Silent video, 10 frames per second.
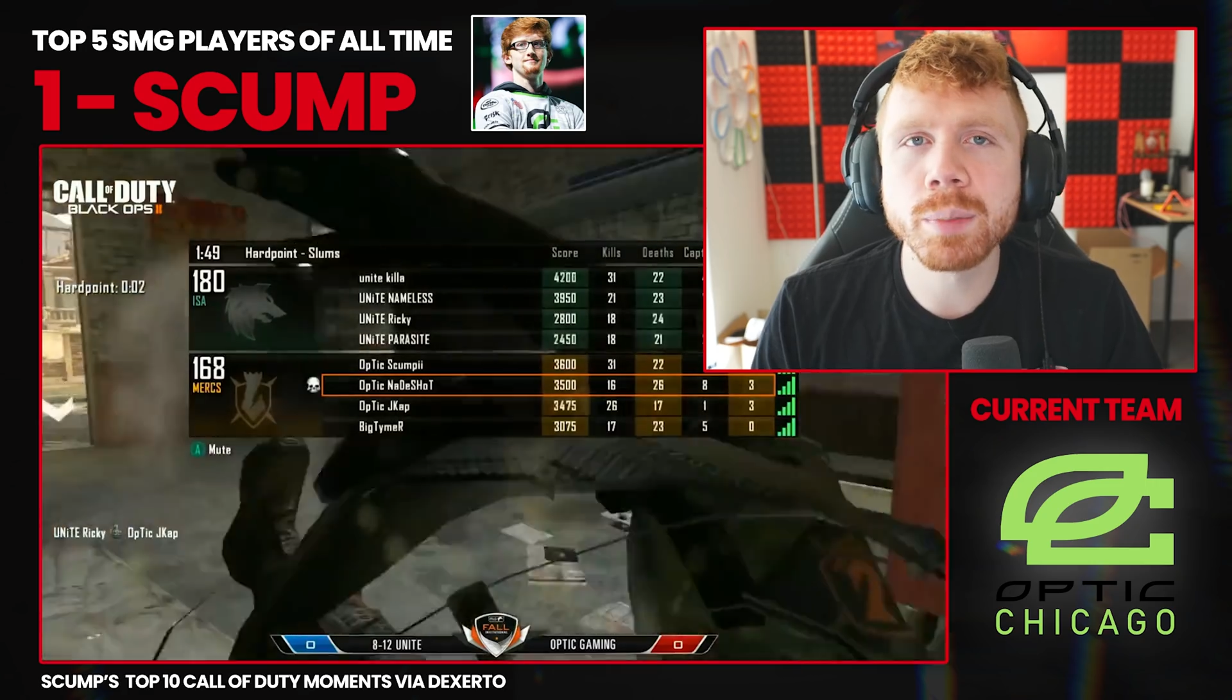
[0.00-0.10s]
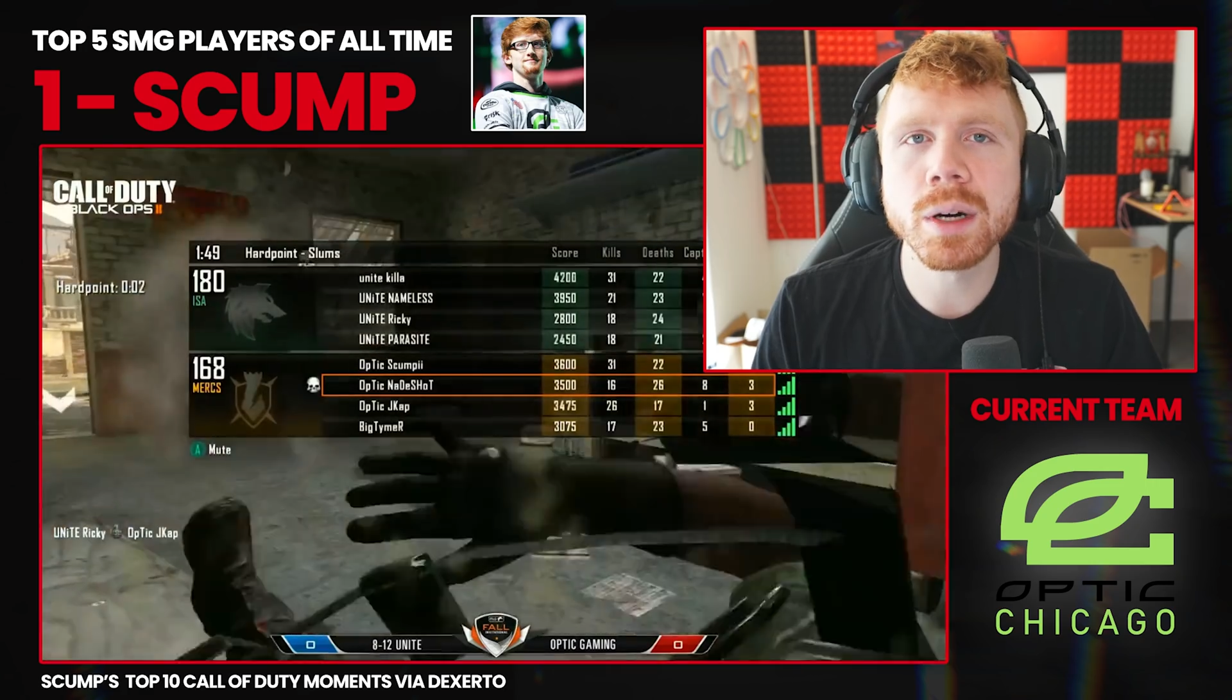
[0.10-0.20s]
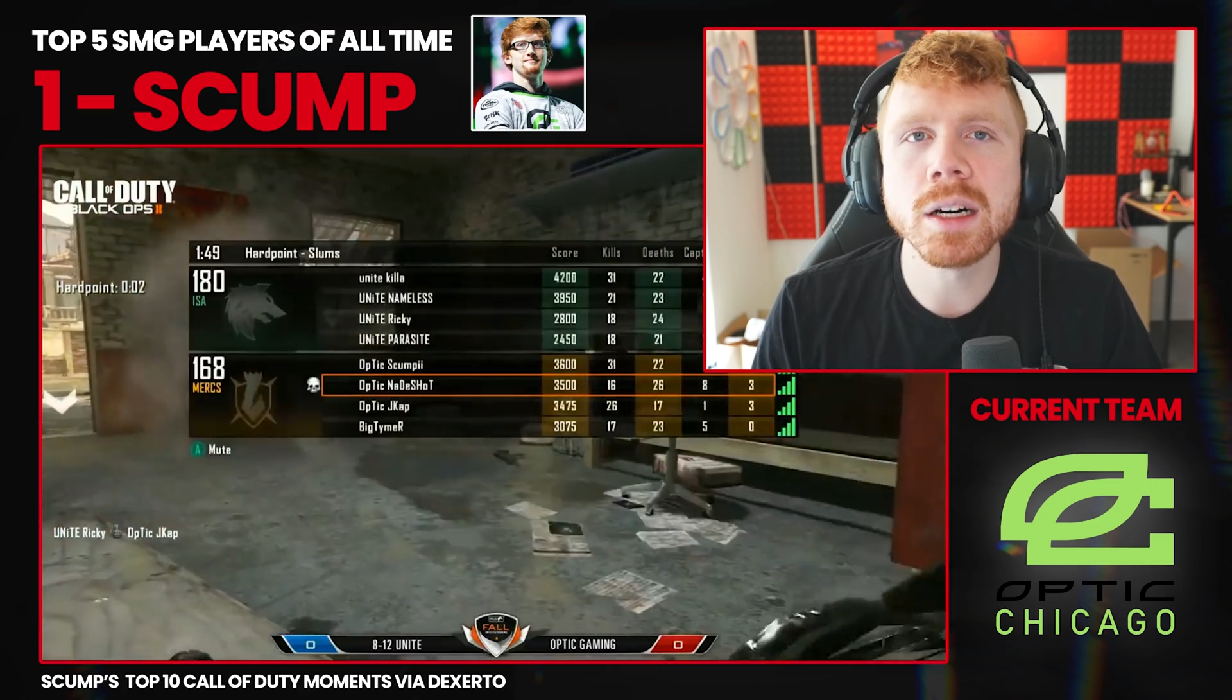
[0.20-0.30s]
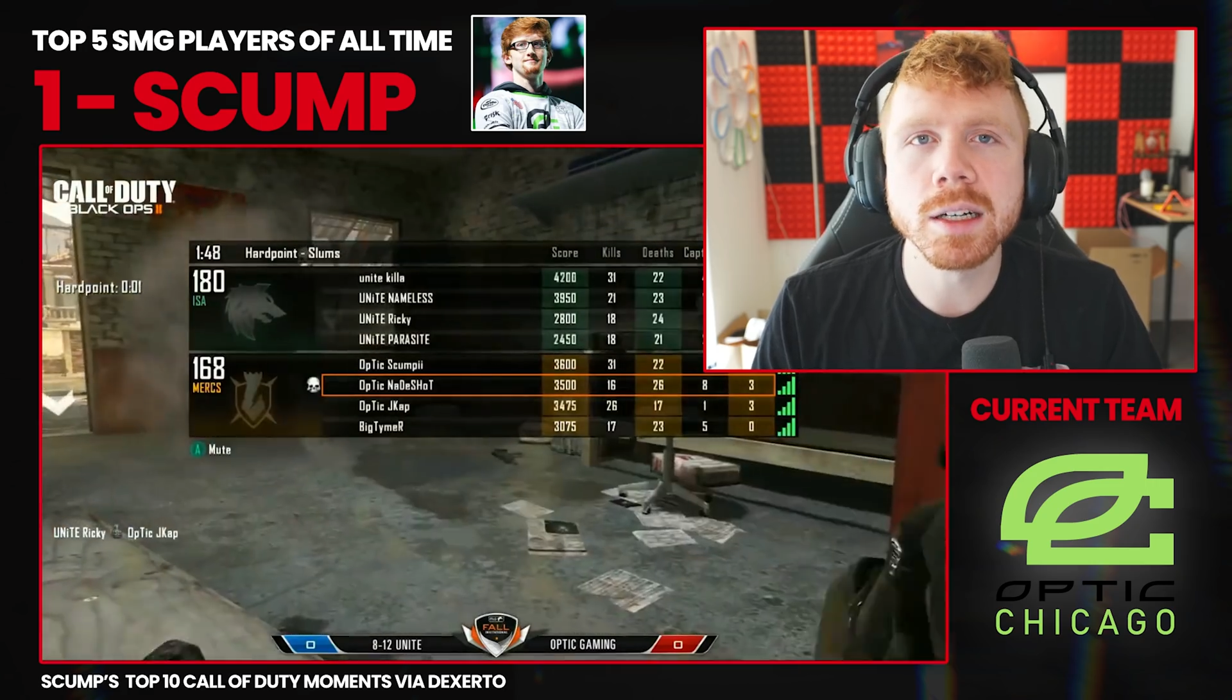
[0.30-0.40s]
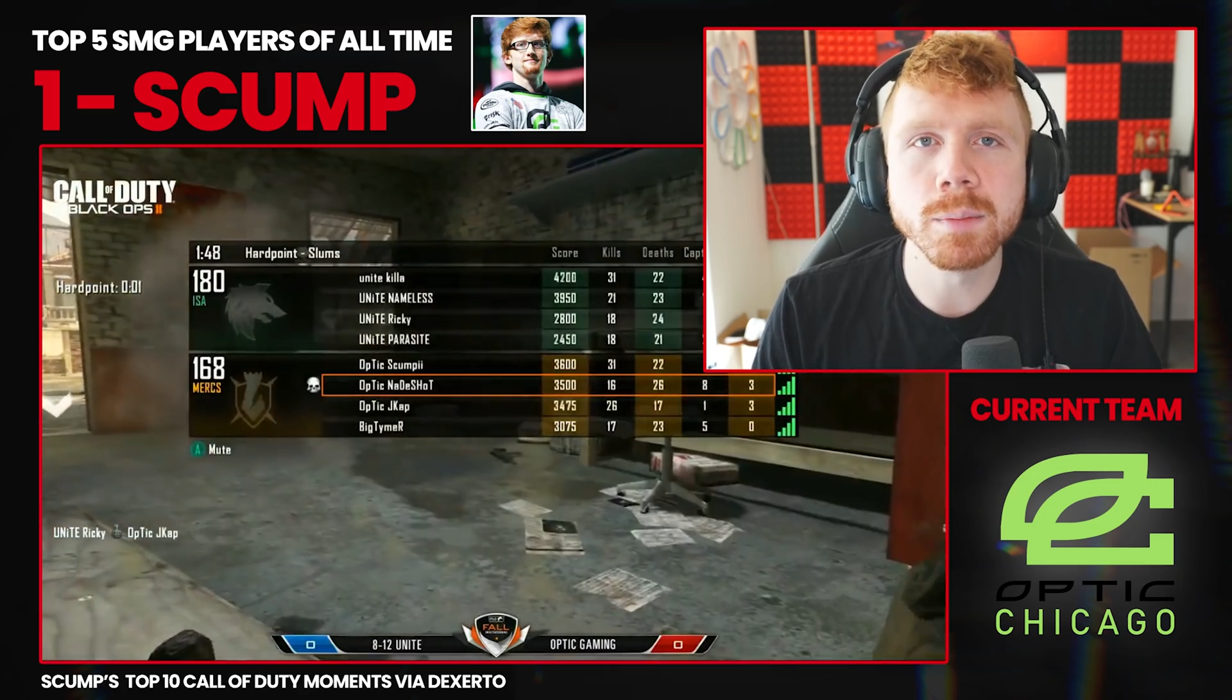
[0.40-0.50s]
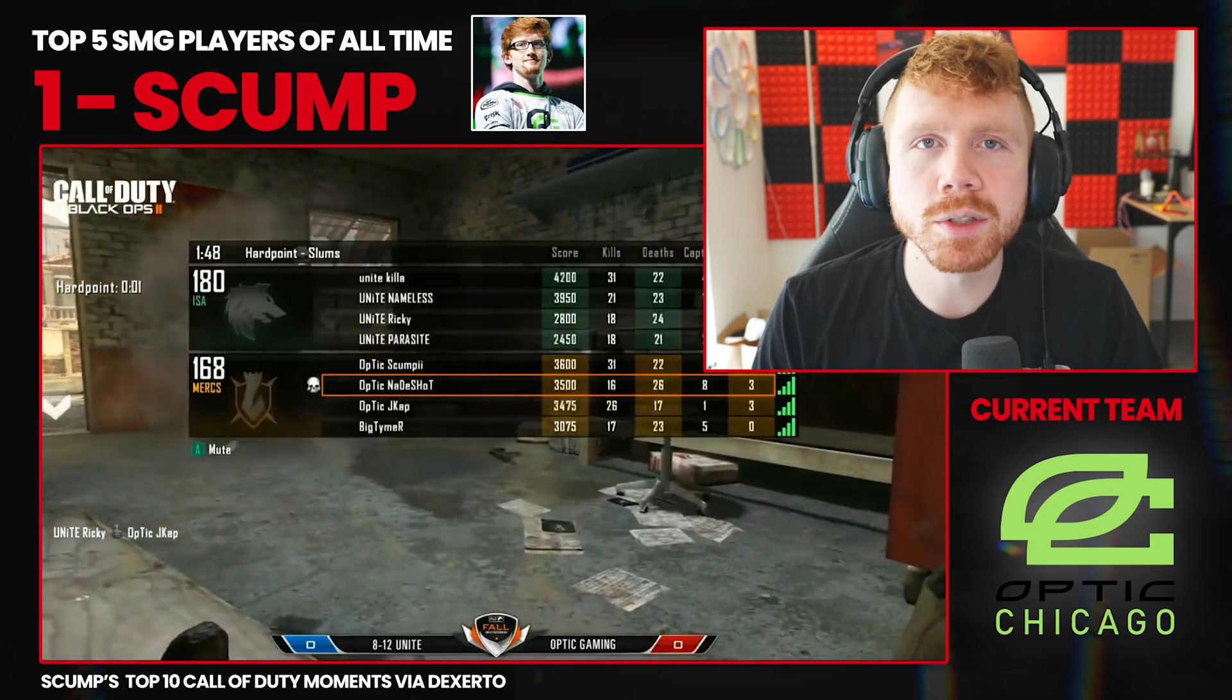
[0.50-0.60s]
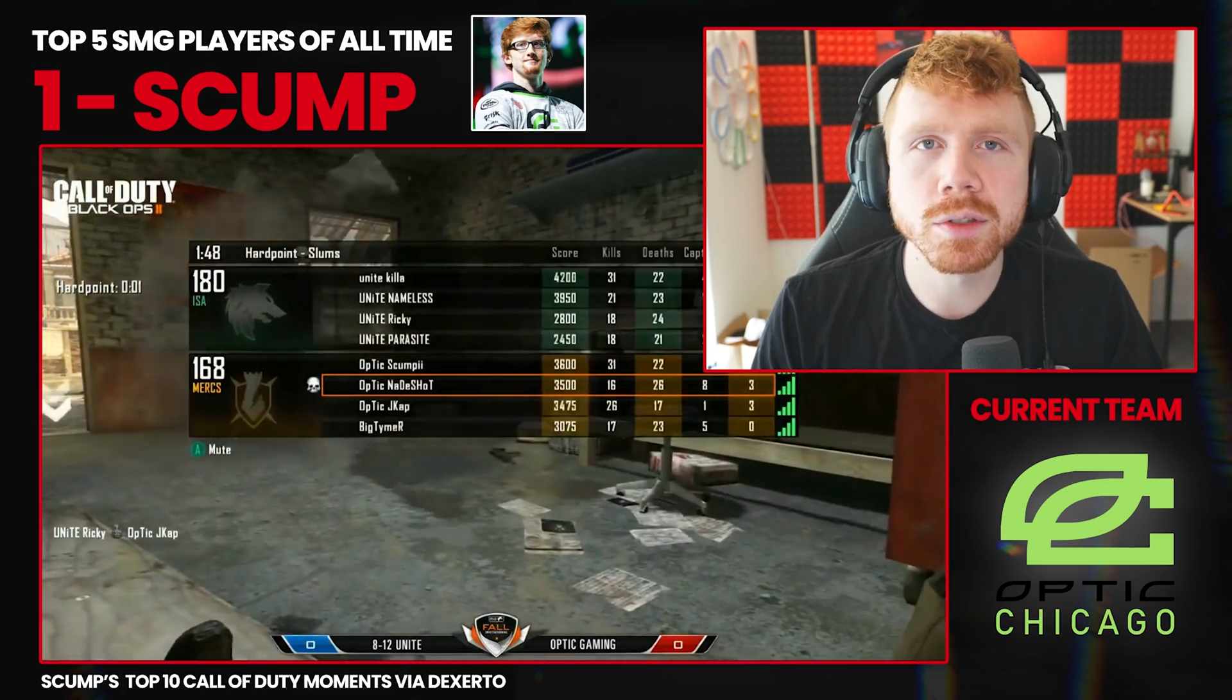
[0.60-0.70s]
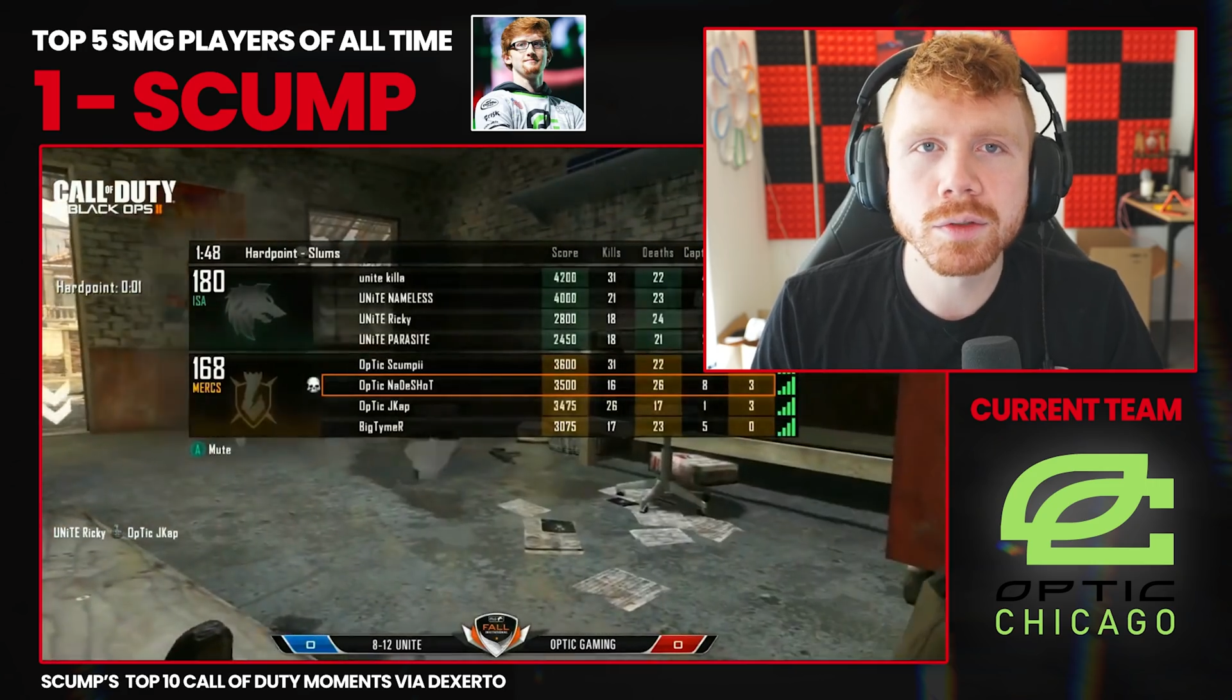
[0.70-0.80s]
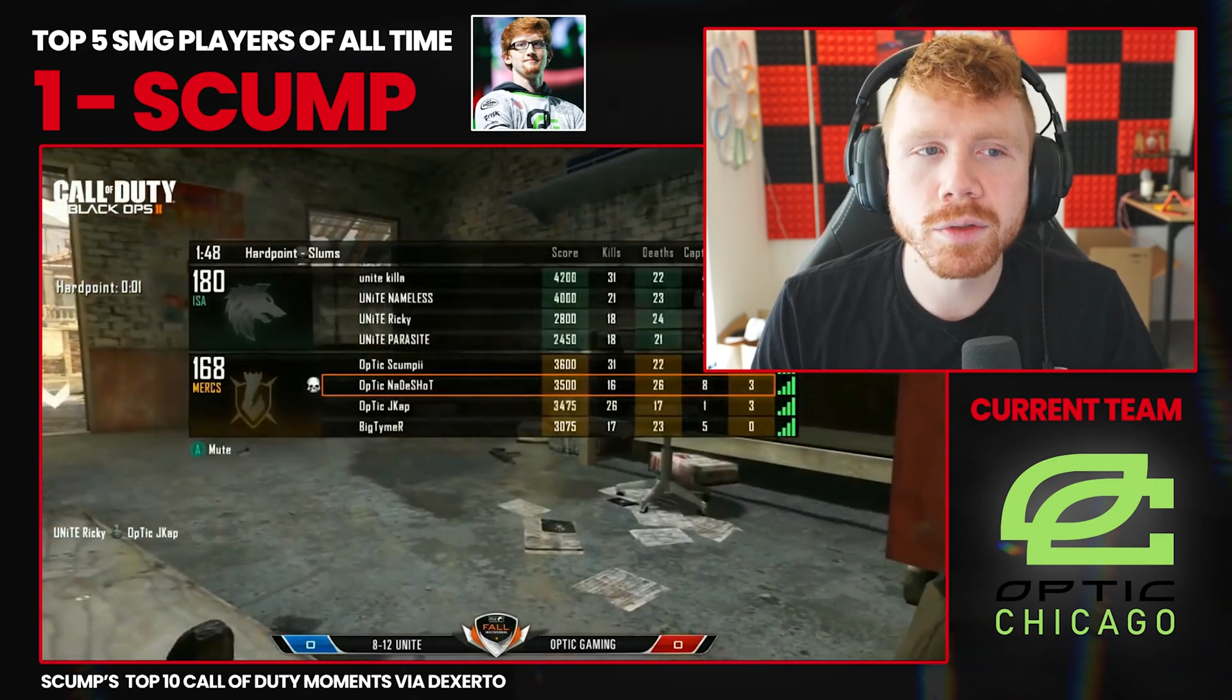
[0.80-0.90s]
pubs